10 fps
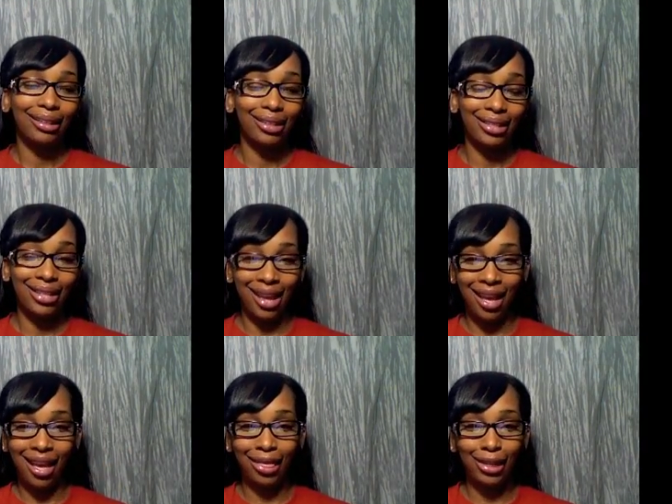
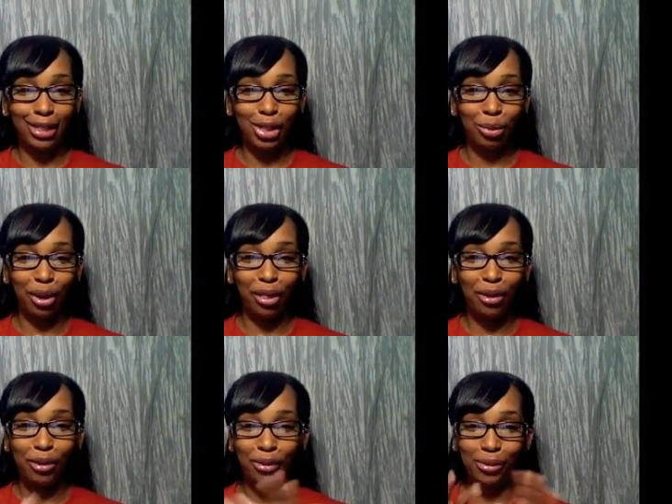yeah this is one of
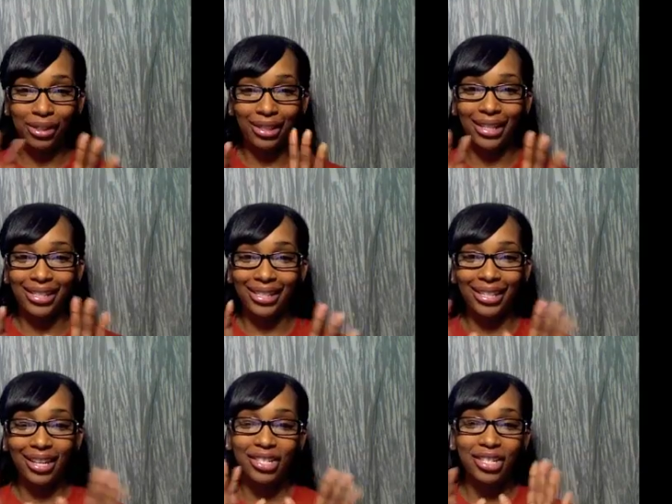those
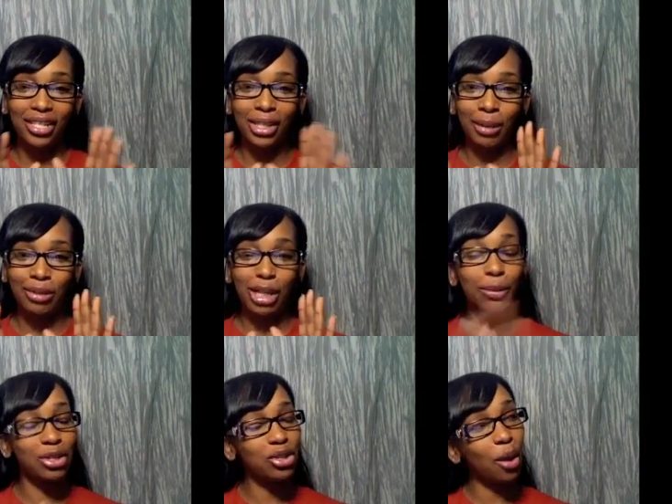touchy subjects.
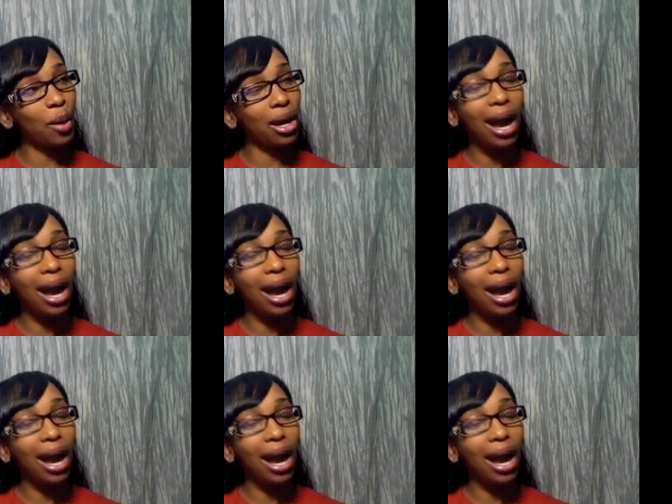But you know what?